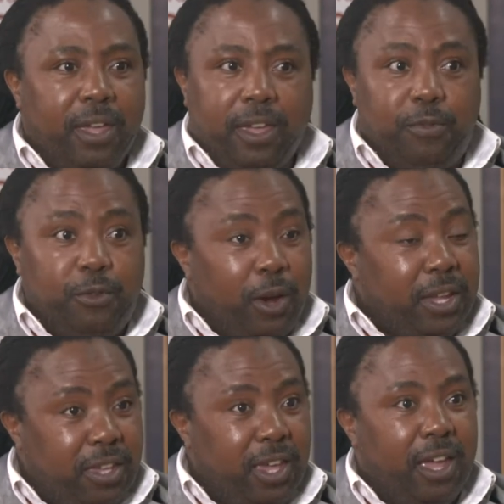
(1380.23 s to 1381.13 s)
if you are
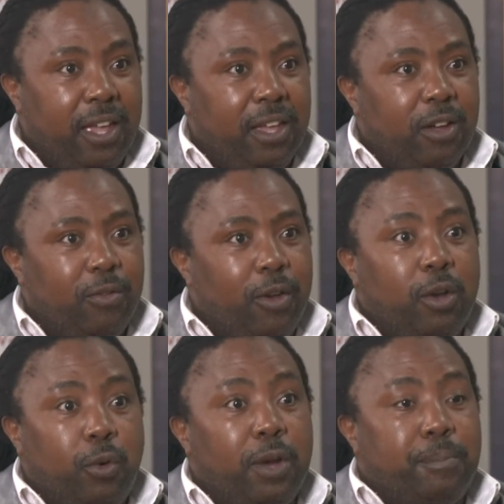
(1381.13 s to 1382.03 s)
here for a
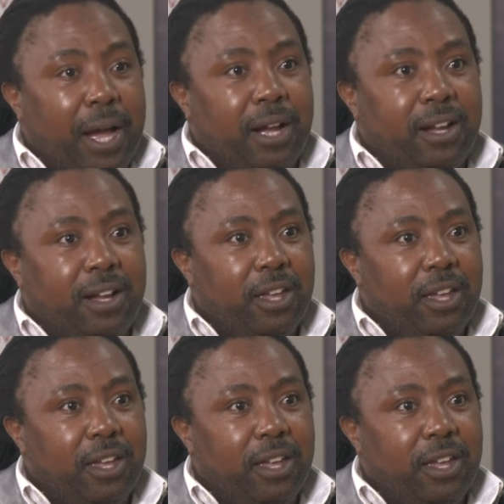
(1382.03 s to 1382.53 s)
quick buck,